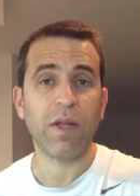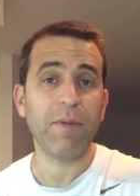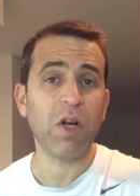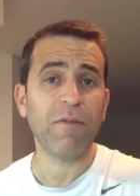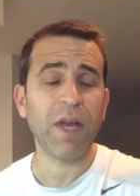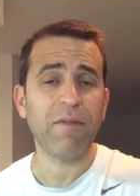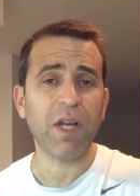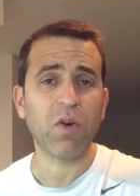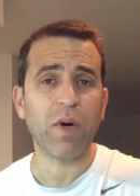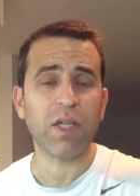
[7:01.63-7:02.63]
let me know if you have
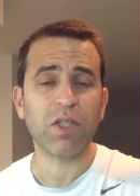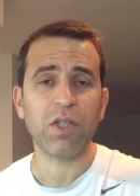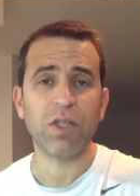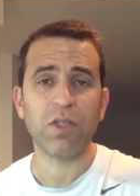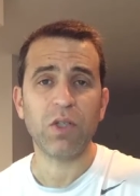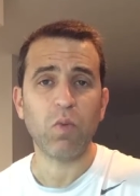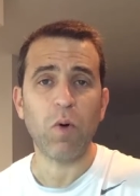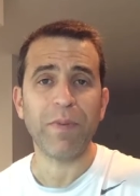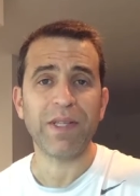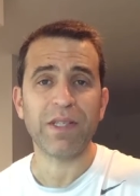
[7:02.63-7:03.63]
any questions. You
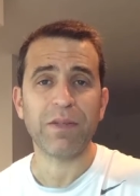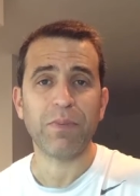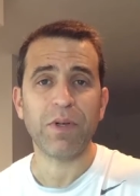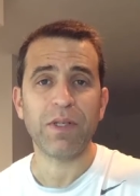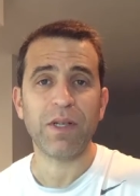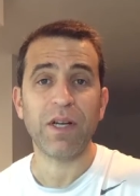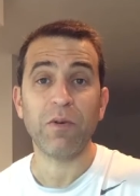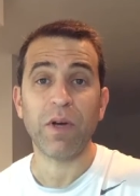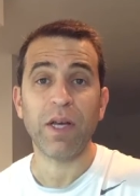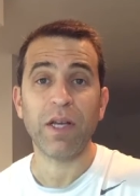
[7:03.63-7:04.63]
won't be disappointed
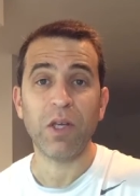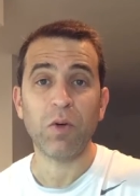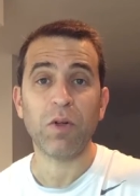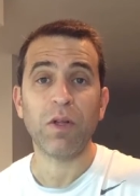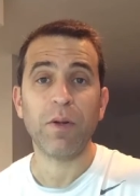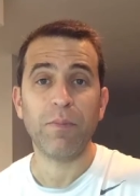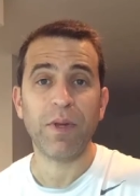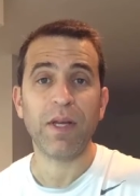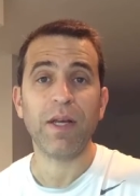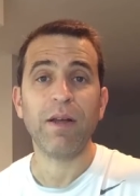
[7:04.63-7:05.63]
anyway. You'll
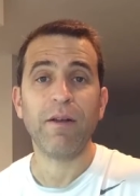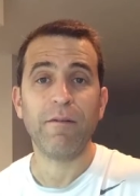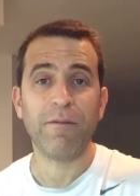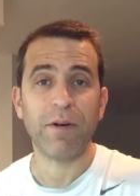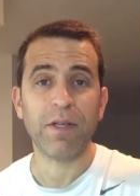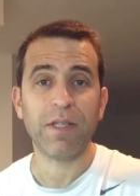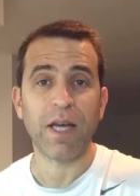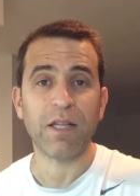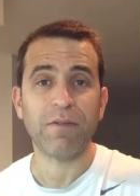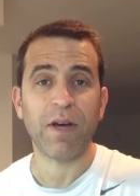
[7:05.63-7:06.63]
be very
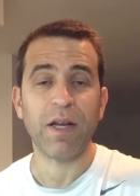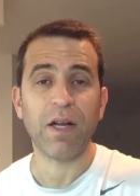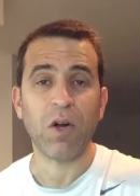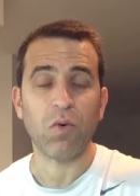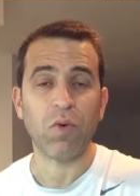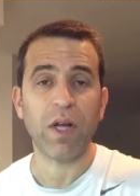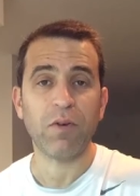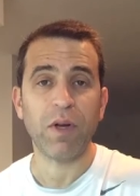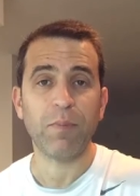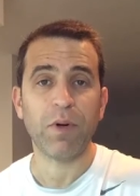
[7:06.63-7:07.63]
satisfied. Great,
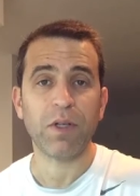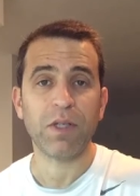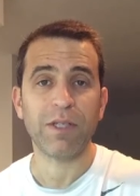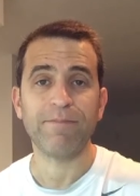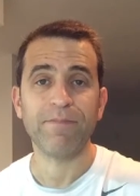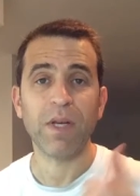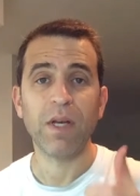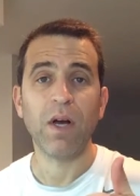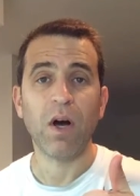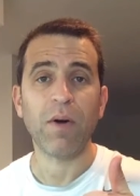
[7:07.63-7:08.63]
great purchase.
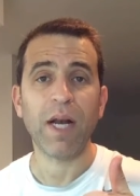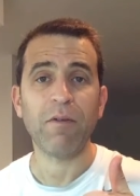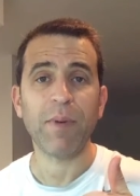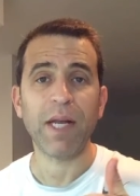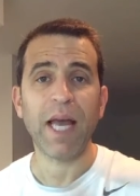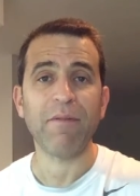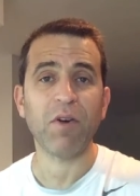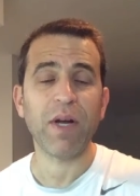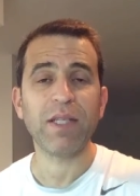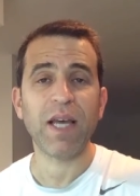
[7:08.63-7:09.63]
All right, everybody, have a
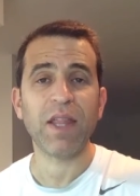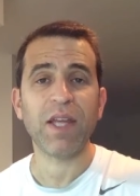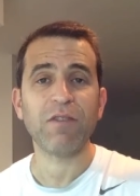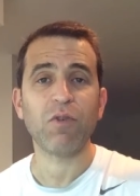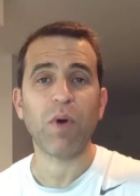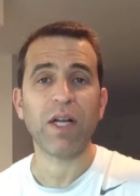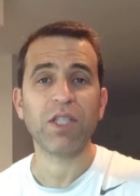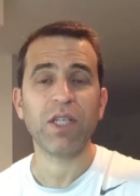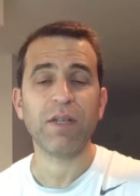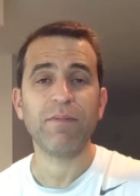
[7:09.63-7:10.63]
great day. Thanks for
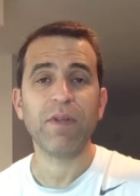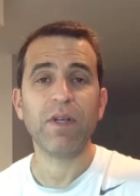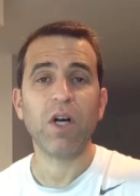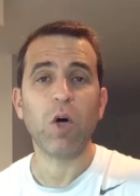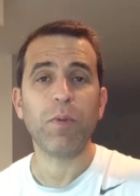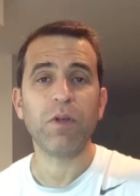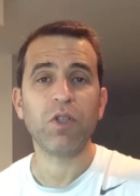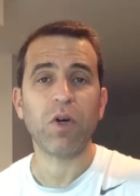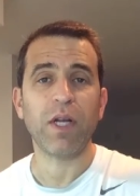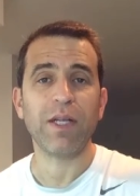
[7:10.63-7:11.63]
watching. Hope you
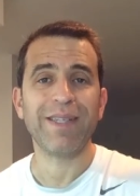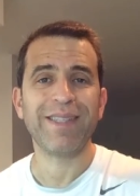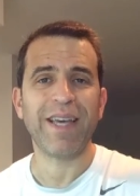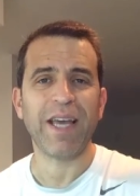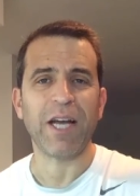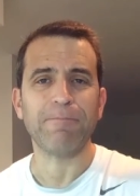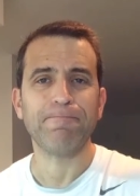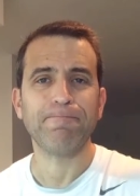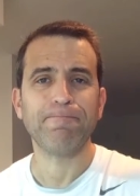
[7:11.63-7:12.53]
enjoyed it. Take care.